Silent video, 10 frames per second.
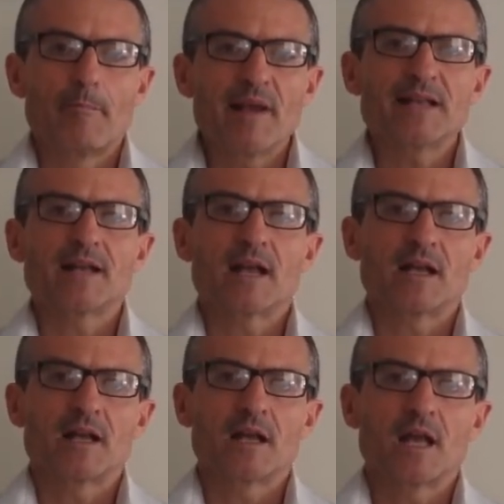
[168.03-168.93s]
building
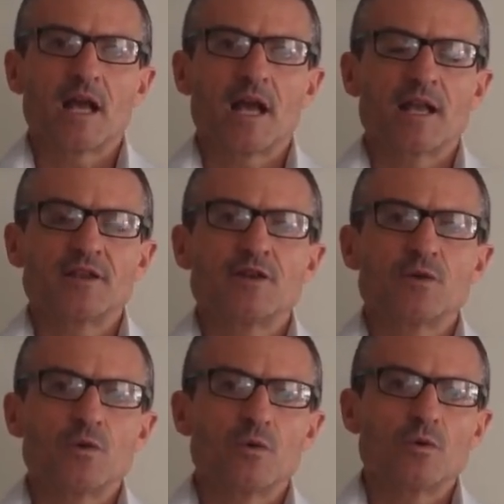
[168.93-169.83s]
a
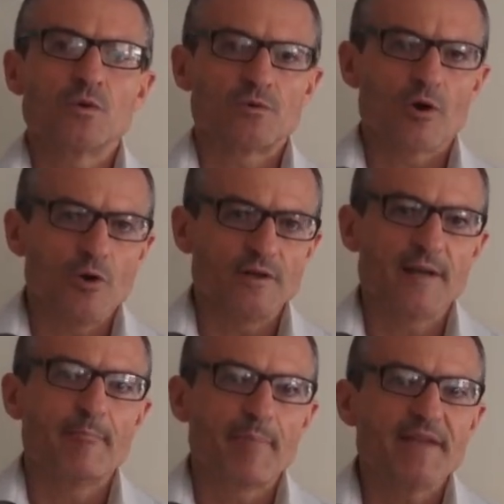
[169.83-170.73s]
new road
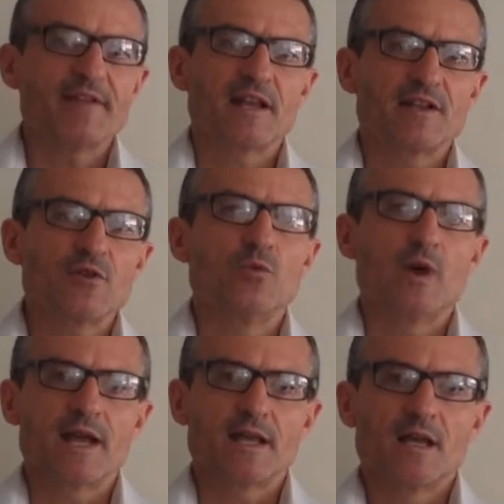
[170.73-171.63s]
and paving a new
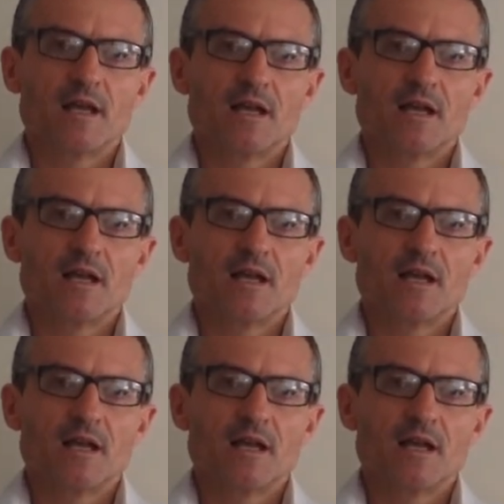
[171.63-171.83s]
way